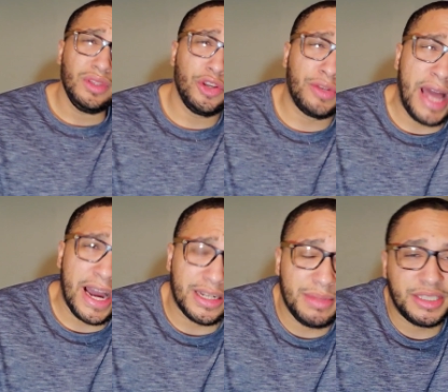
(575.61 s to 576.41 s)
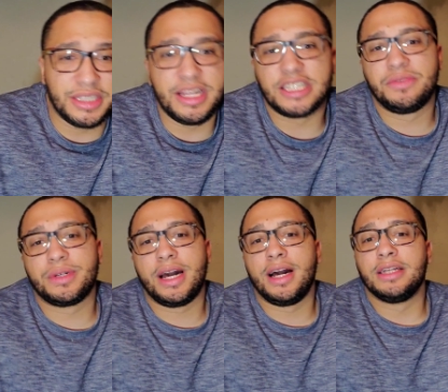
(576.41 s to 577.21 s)
you're not going to be successful
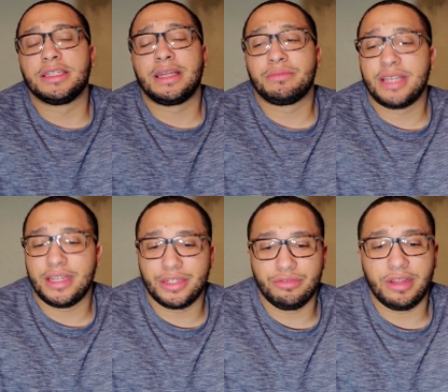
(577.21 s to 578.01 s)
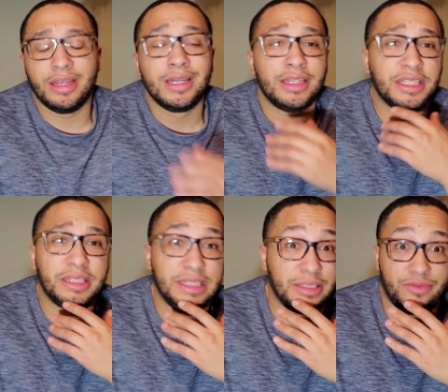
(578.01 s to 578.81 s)
guys and i'm telling you this
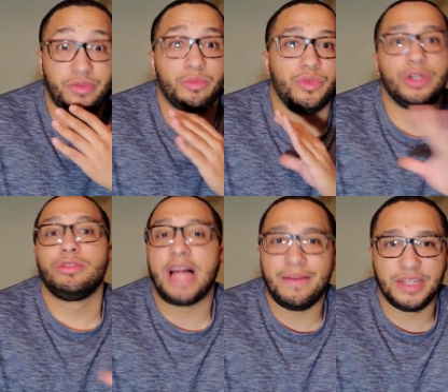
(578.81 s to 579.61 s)
is from real life